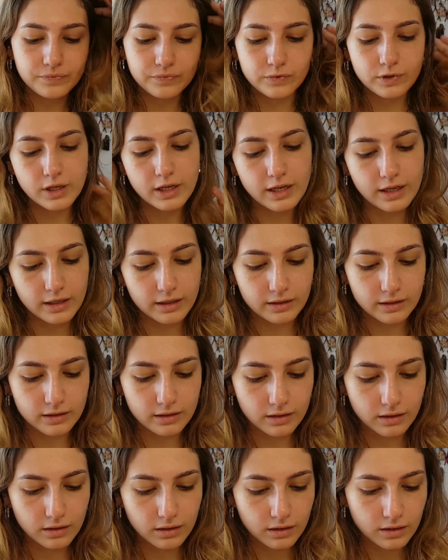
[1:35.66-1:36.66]
And
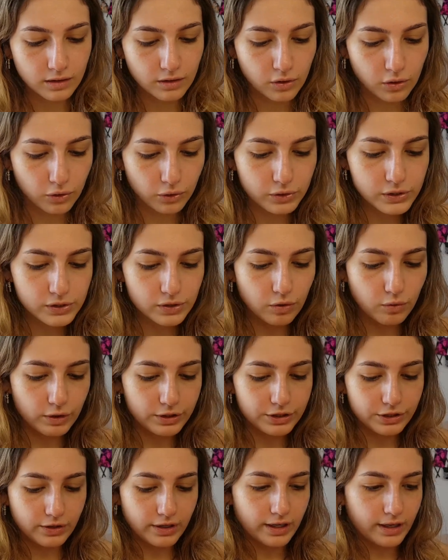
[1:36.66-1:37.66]
also
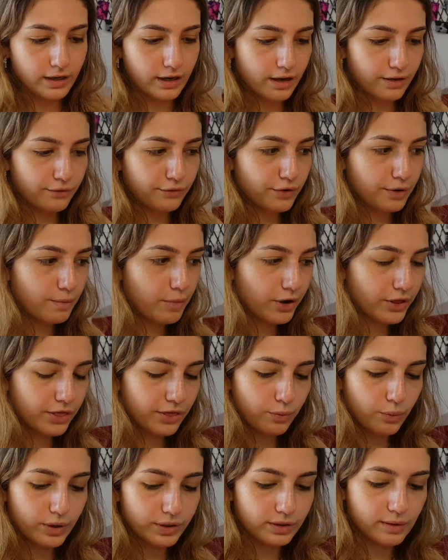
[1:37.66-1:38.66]
what you get every
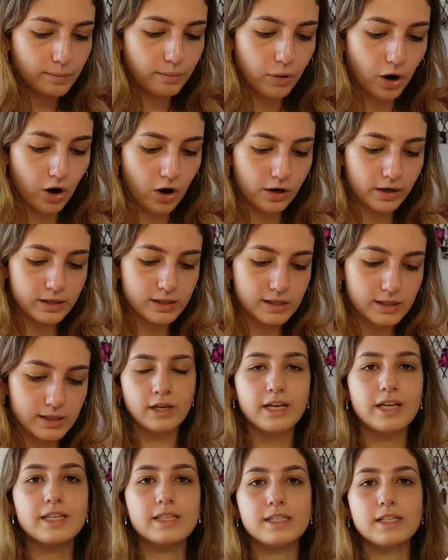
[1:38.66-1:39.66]
month with the box
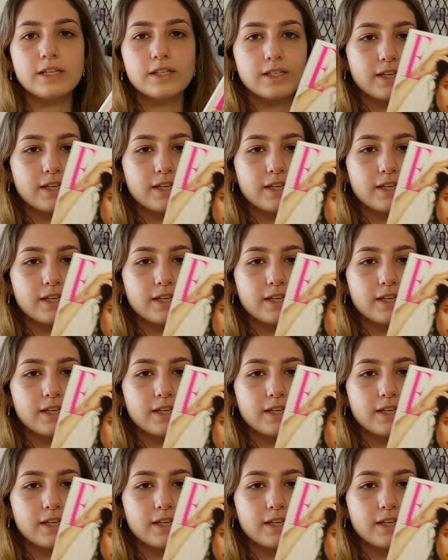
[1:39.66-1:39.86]
is this